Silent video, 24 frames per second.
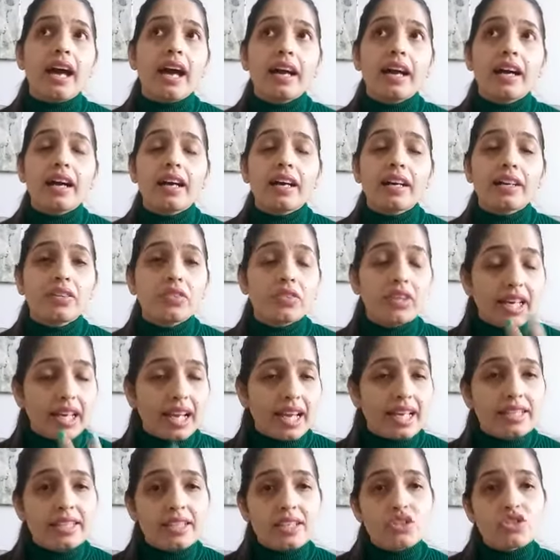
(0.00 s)
a
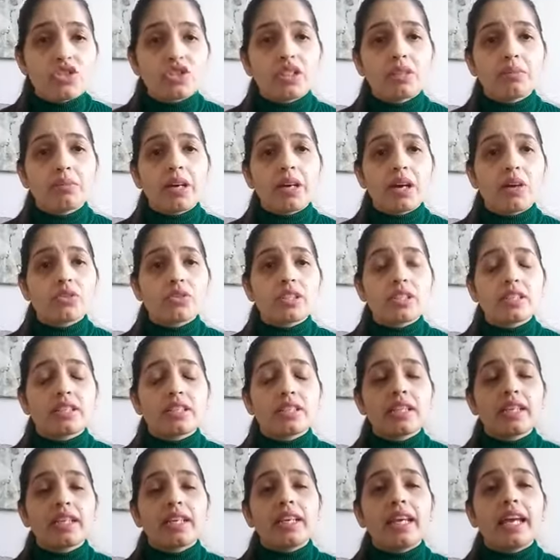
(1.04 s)
realization about
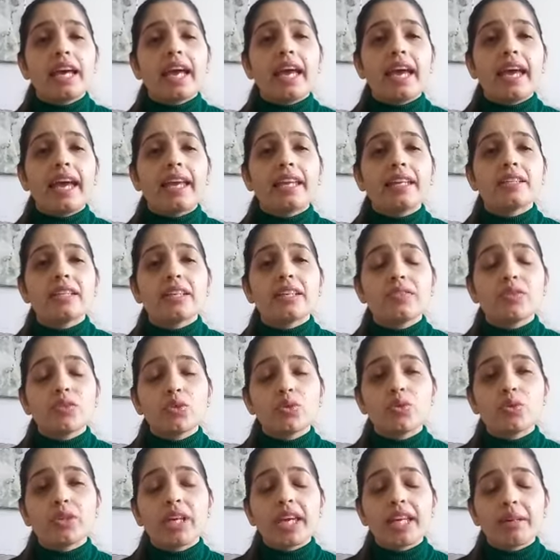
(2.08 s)
it. And if
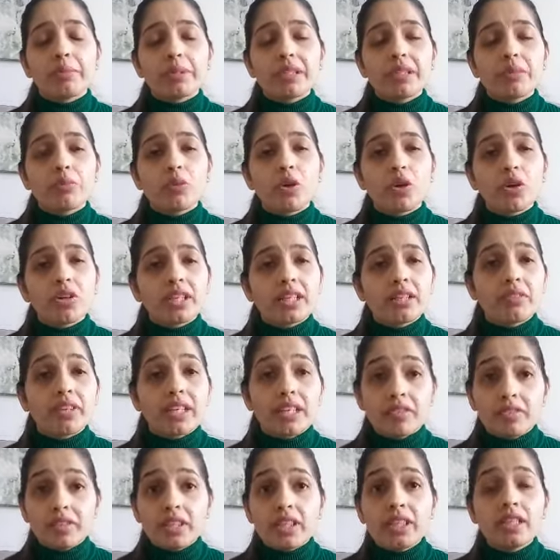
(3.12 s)
you get up in the morning,
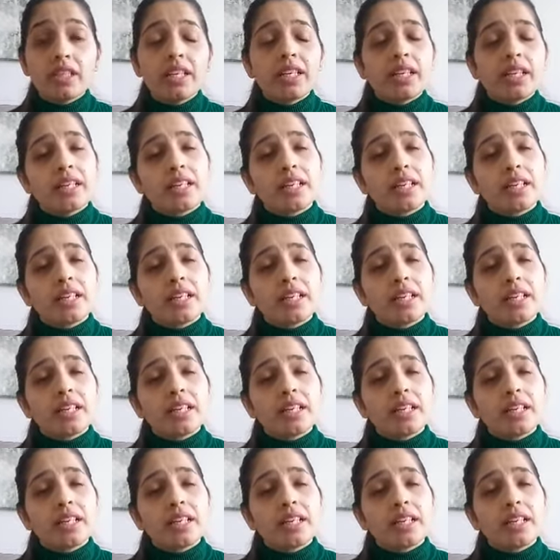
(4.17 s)
whenever,